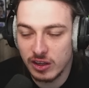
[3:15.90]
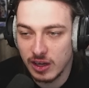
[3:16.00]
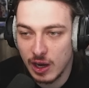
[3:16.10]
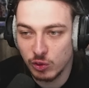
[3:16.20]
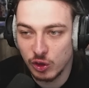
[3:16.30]

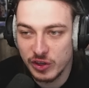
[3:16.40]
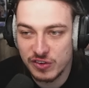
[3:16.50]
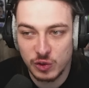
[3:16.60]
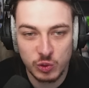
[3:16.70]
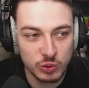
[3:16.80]
How long is
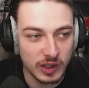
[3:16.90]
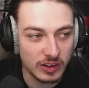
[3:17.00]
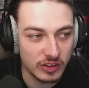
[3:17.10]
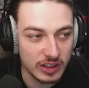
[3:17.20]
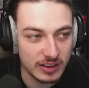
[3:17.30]
the
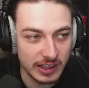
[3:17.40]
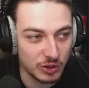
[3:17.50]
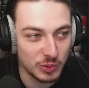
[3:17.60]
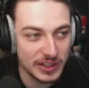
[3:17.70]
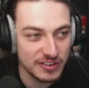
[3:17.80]
cooldown on it? Like
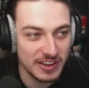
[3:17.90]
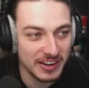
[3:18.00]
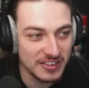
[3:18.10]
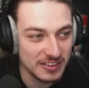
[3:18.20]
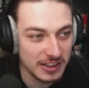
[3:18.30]
20
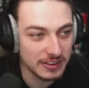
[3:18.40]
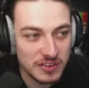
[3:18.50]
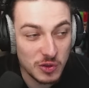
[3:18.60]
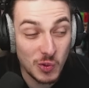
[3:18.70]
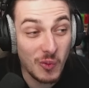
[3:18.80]
seconds again?
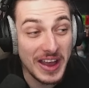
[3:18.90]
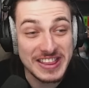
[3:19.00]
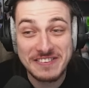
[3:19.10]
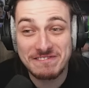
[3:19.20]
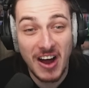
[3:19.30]

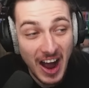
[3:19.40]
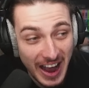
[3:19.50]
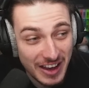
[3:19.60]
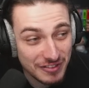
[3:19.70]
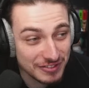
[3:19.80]

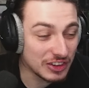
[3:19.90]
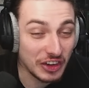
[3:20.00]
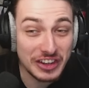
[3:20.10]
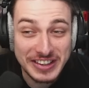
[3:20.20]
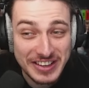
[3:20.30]
25?
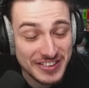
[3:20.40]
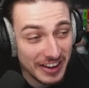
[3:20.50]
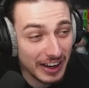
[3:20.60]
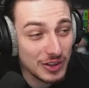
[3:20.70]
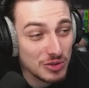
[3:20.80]
30
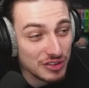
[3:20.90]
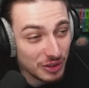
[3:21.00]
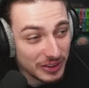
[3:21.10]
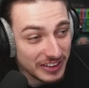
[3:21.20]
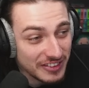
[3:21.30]
seconds? Are you
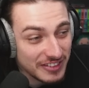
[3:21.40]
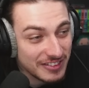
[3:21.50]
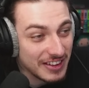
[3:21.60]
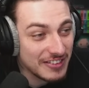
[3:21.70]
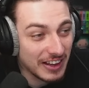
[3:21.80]

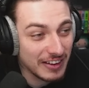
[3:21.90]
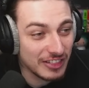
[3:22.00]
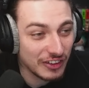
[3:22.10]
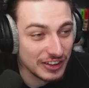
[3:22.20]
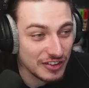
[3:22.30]
serious? Is that a
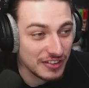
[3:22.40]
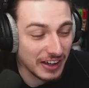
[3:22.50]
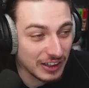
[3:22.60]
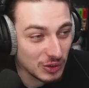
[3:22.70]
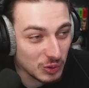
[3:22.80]

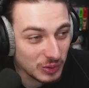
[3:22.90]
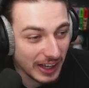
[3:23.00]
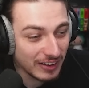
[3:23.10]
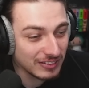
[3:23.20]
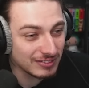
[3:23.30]
30-second
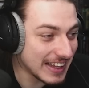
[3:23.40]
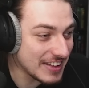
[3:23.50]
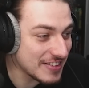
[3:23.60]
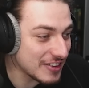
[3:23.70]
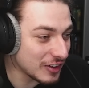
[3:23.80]
cooldown?
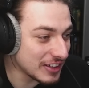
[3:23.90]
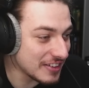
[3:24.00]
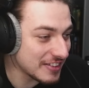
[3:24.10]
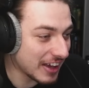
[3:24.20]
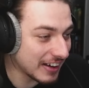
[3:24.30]
It's 30
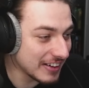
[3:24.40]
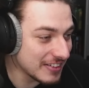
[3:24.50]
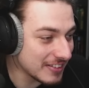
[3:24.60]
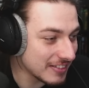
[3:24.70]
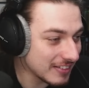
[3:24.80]

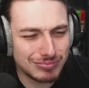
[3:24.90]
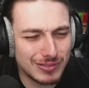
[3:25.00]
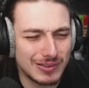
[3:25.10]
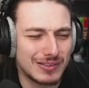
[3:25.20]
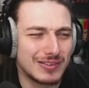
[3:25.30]
seconds?
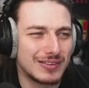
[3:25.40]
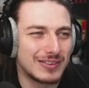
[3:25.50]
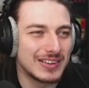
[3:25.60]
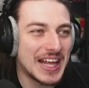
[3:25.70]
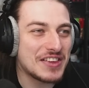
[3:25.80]

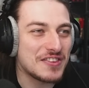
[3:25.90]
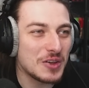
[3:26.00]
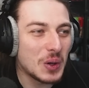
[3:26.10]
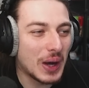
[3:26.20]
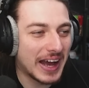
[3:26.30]
Bro, that's
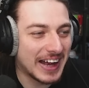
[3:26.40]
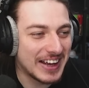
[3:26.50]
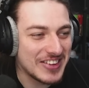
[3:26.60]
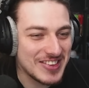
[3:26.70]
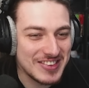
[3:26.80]
so
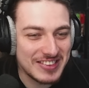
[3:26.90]
ass.